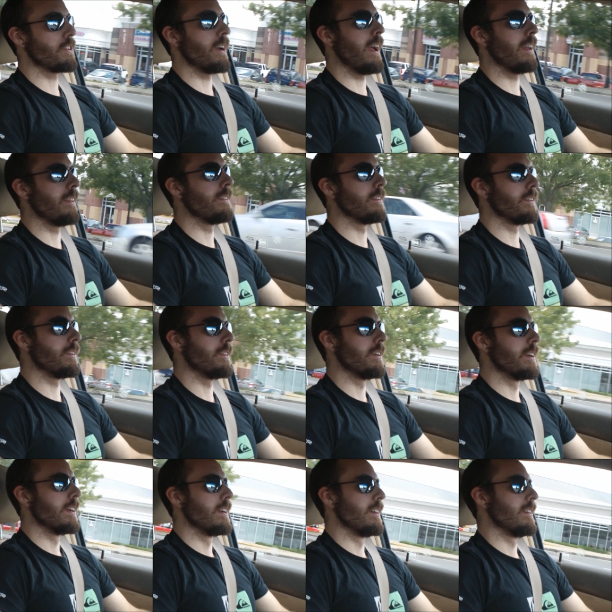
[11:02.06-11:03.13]
trying to do,
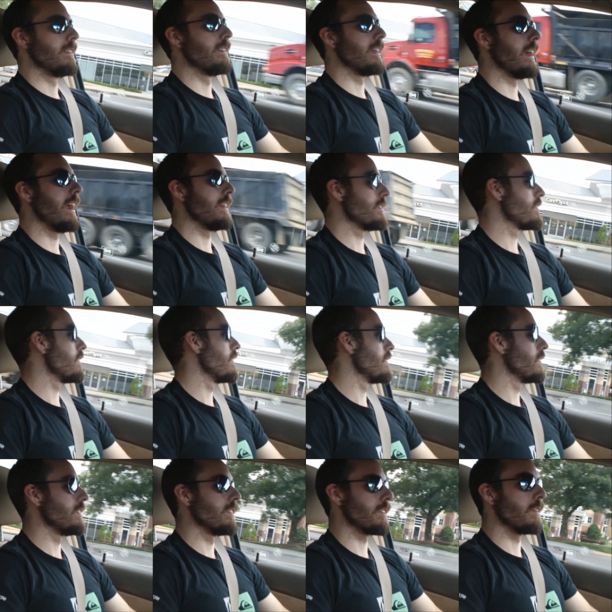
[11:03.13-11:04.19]
the answer
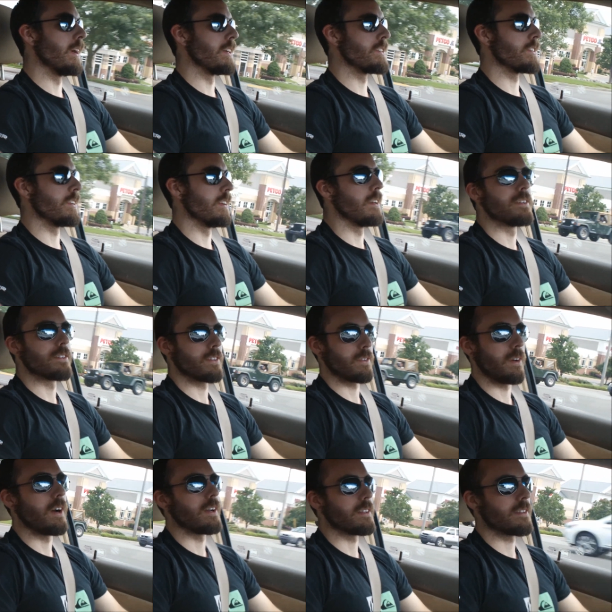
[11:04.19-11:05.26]
to your question is
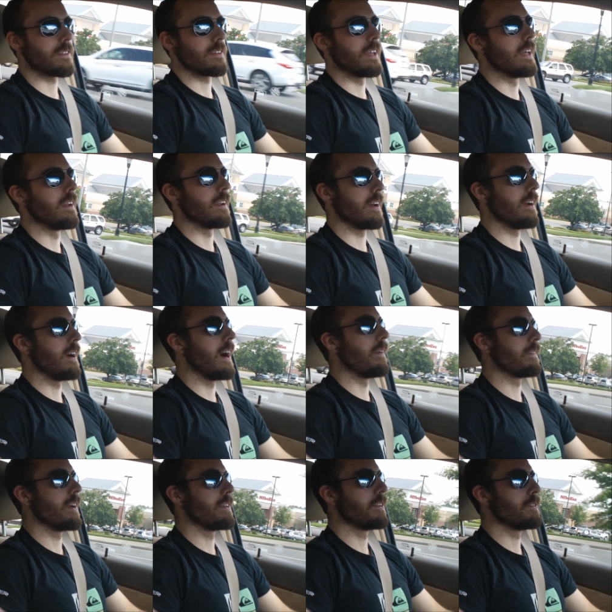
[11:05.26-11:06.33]
squats. And
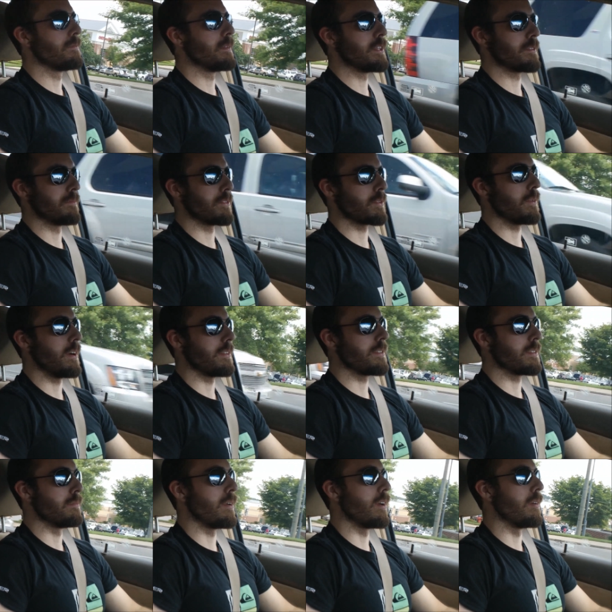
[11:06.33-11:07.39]
I'm gonna do me some squats
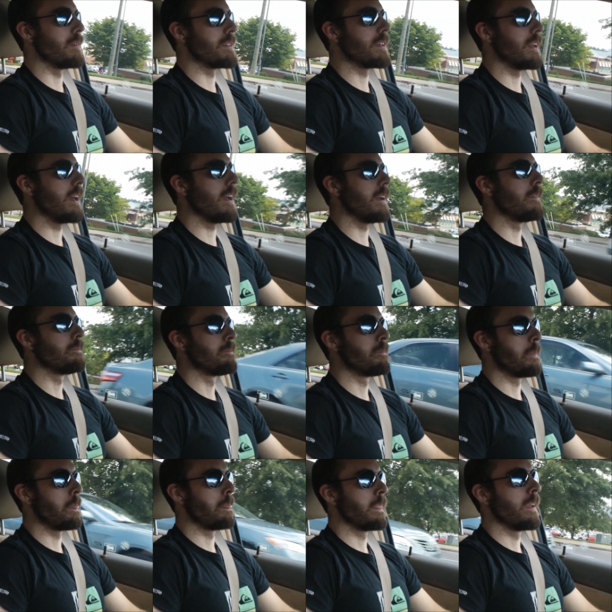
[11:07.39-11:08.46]
tomorrow, but today,
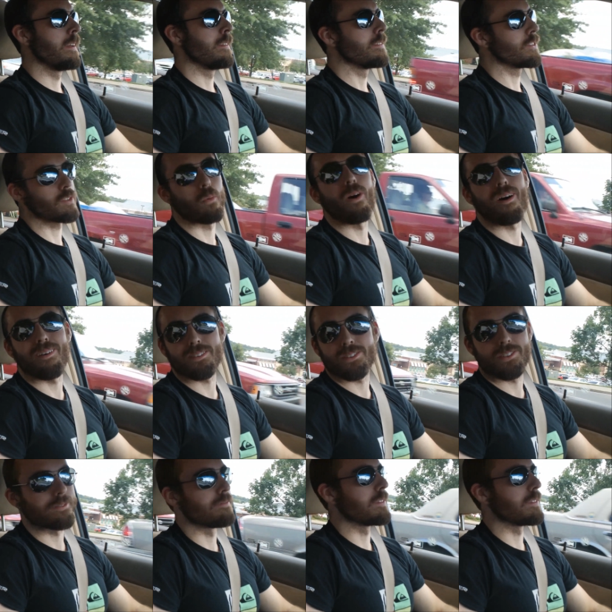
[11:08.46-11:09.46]
squats.